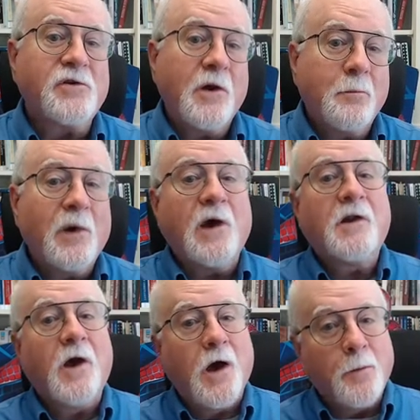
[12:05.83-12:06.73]
But
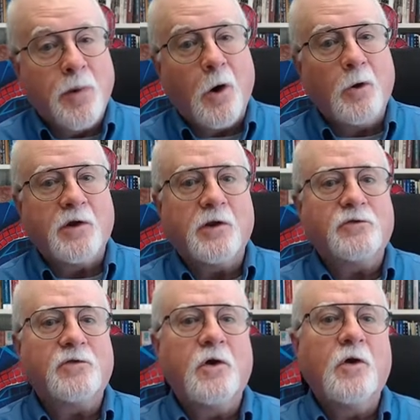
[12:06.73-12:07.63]
opponents
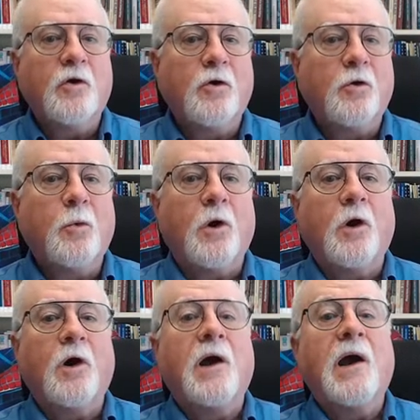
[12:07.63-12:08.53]
who were
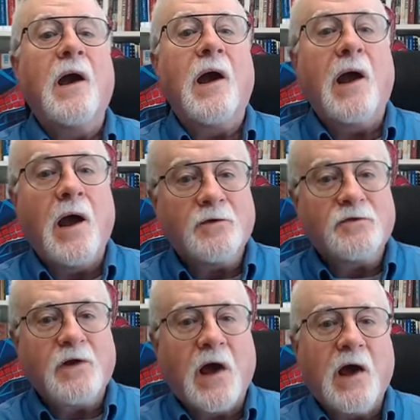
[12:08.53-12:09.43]

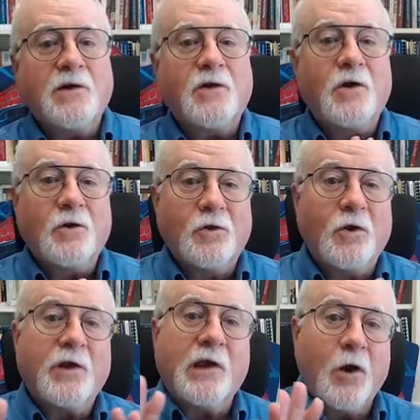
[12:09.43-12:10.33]
outside
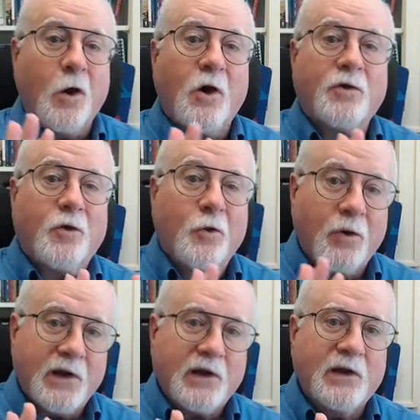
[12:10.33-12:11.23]
looking on
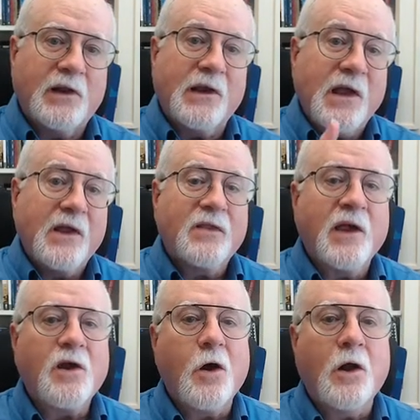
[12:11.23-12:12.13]
critically, they
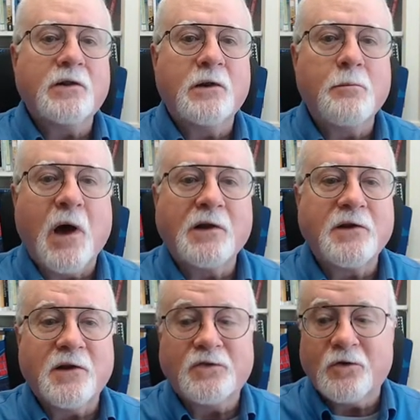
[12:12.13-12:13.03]
called it
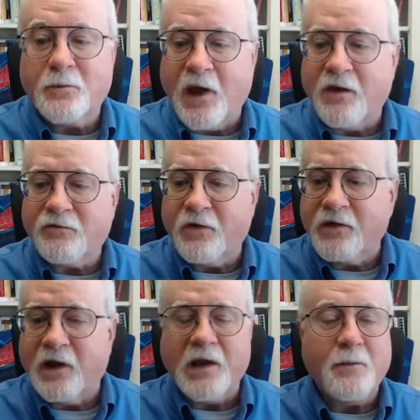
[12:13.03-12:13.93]
Montanism after the
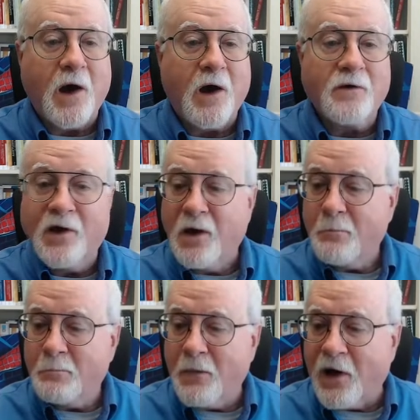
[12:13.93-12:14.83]
name of
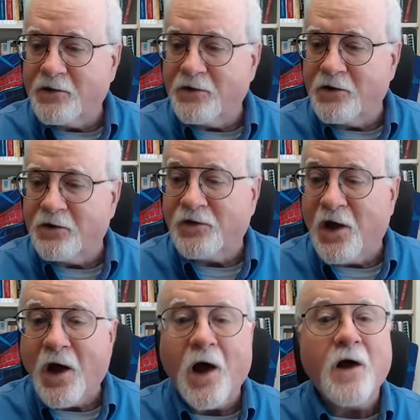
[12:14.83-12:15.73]
Montanist
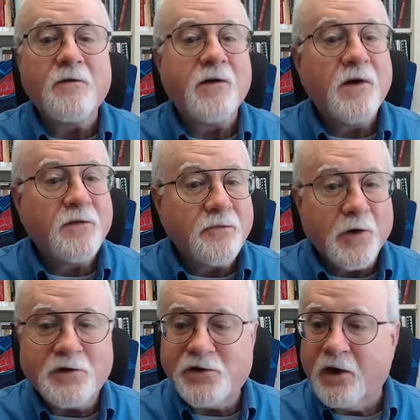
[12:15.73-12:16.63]
of
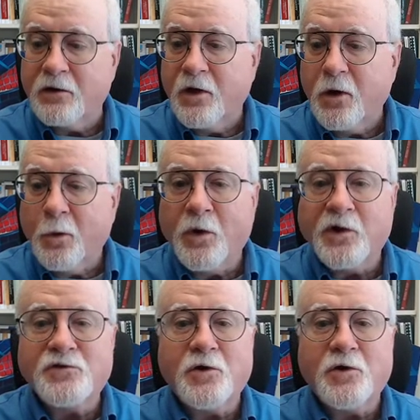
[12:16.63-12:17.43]
Phrygia, which